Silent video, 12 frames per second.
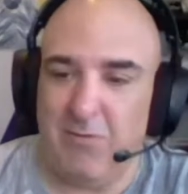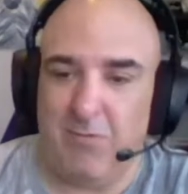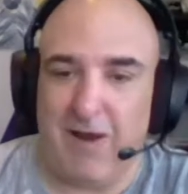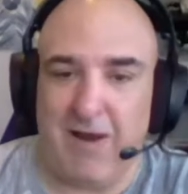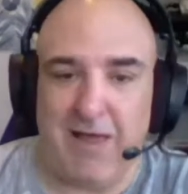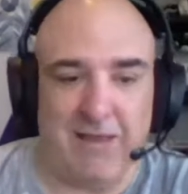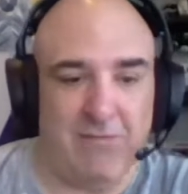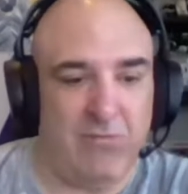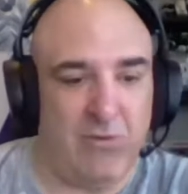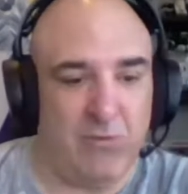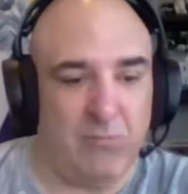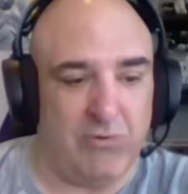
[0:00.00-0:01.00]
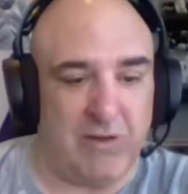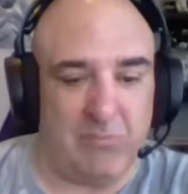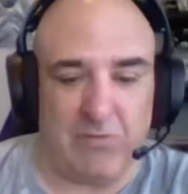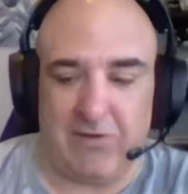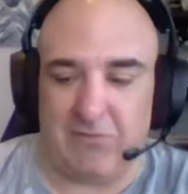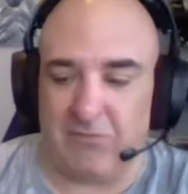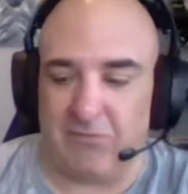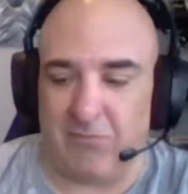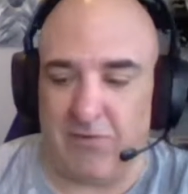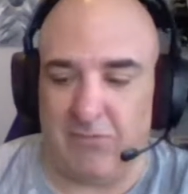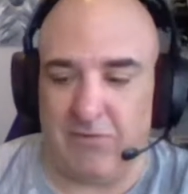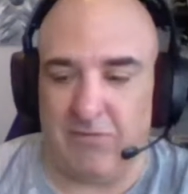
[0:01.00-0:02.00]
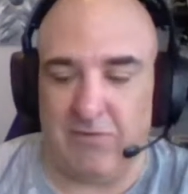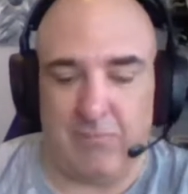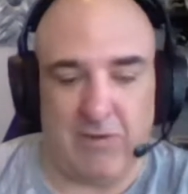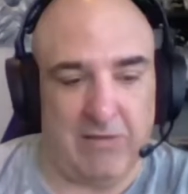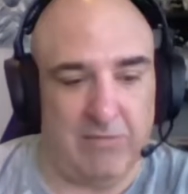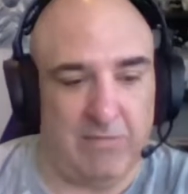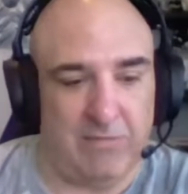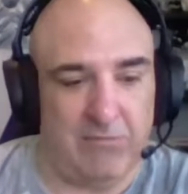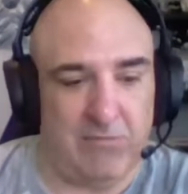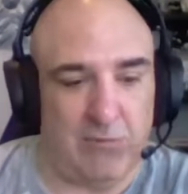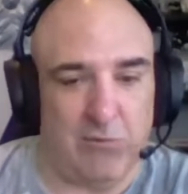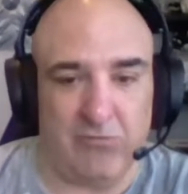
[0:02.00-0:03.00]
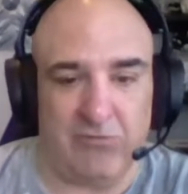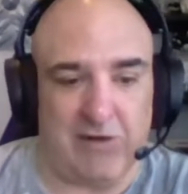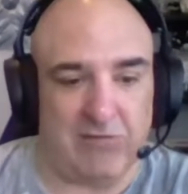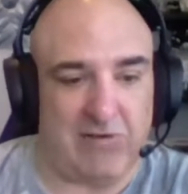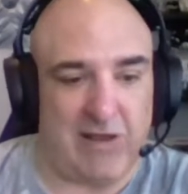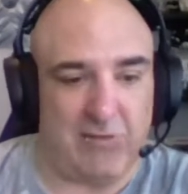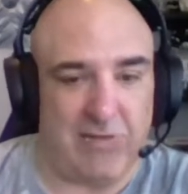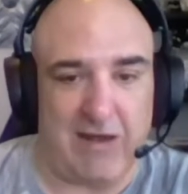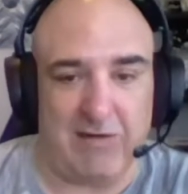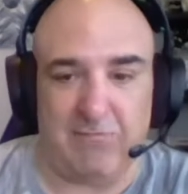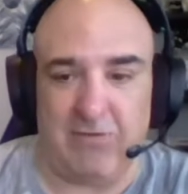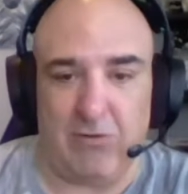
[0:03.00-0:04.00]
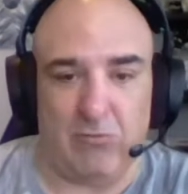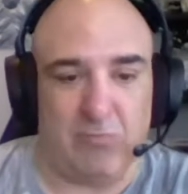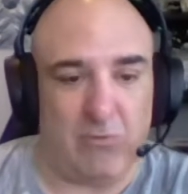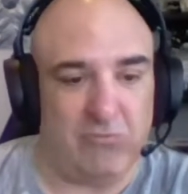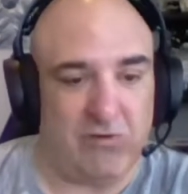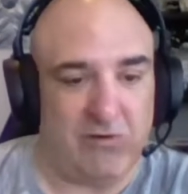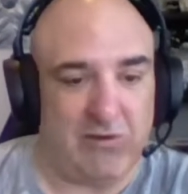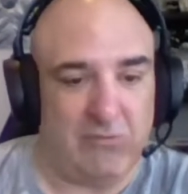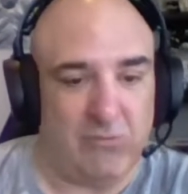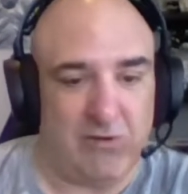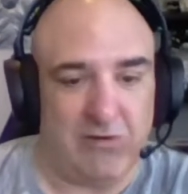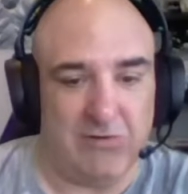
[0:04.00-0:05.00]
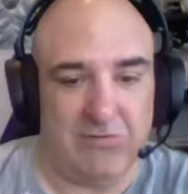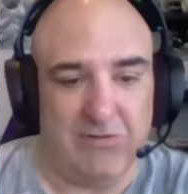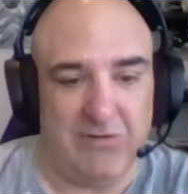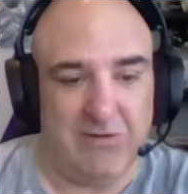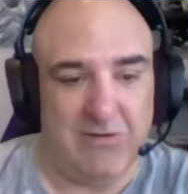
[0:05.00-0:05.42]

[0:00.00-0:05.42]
Why not give the old Bookie Blasters some love? See if anybody still goes to that channel. They had videos posted in like 2 years.